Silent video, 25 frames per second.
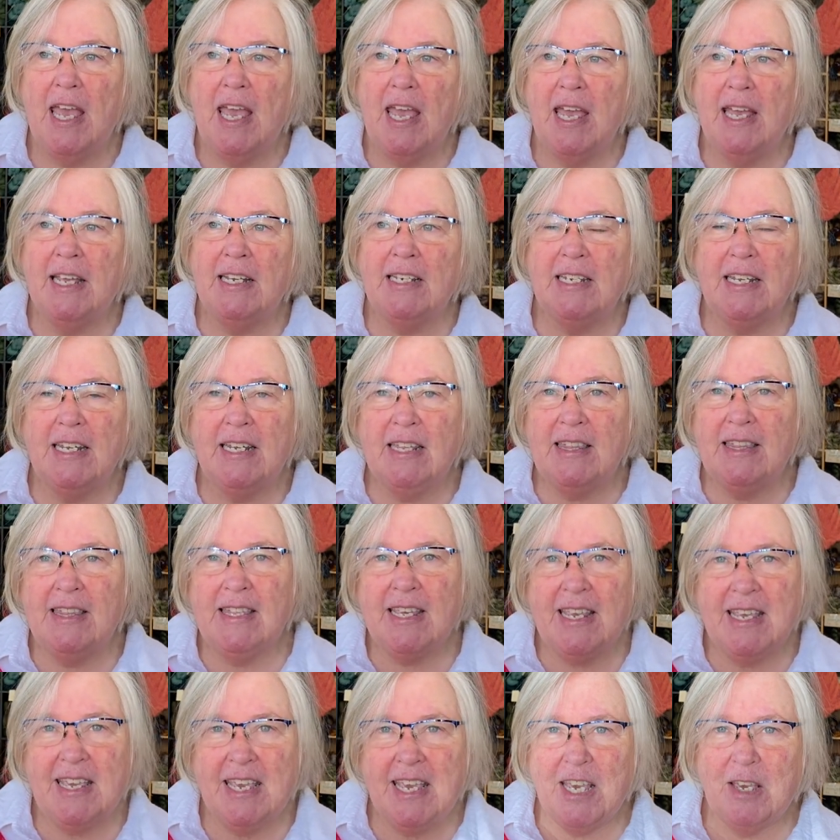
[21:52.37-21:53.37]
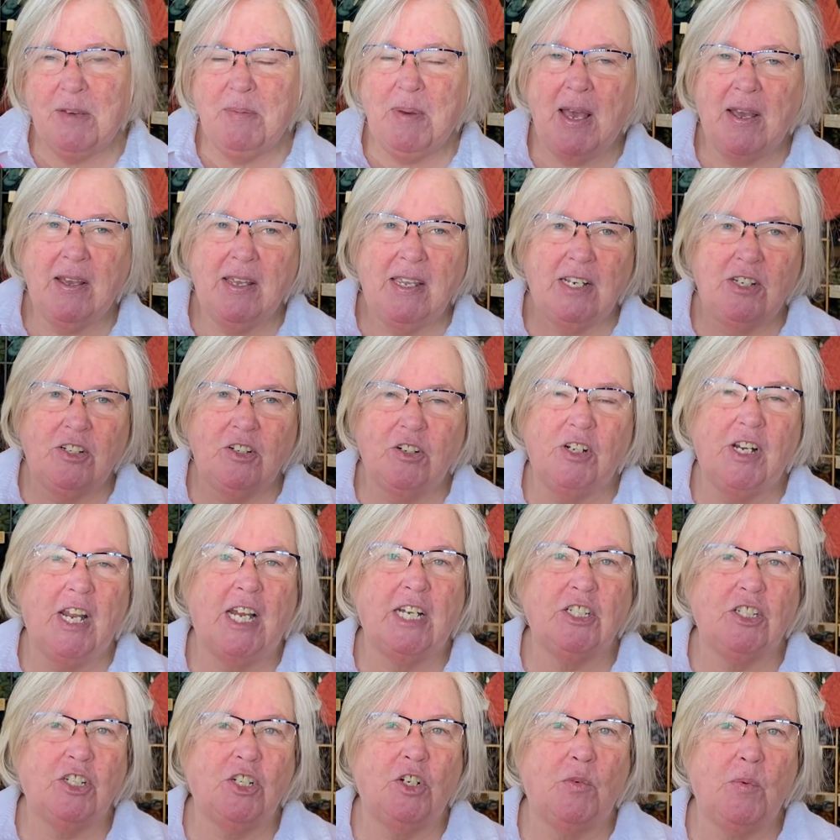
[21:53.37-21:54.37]
And in thinking about
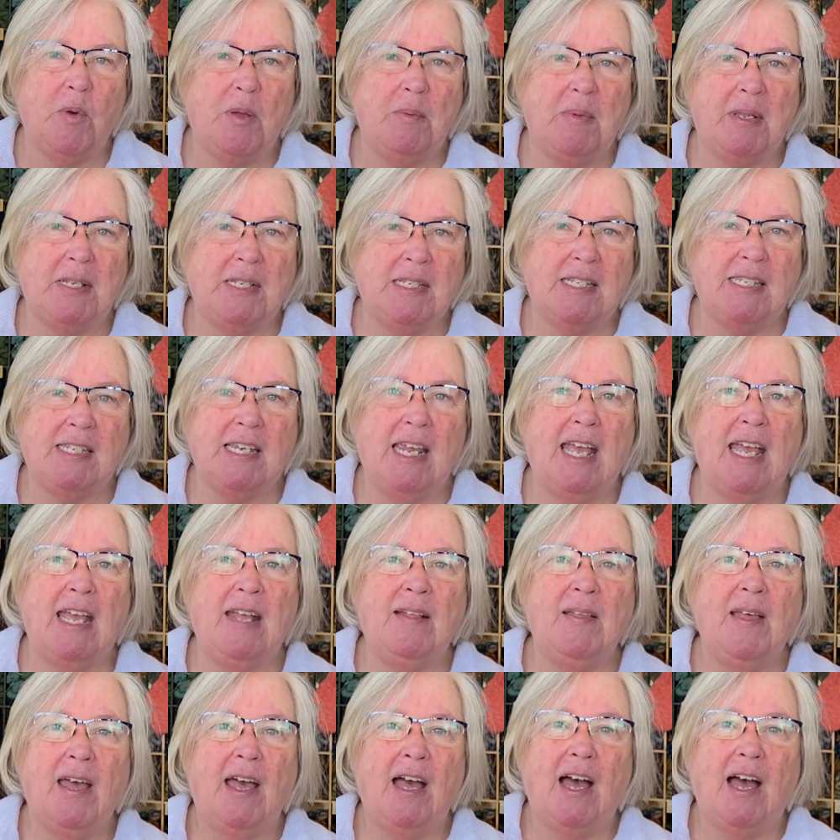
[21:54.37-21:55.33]
International Women's Day,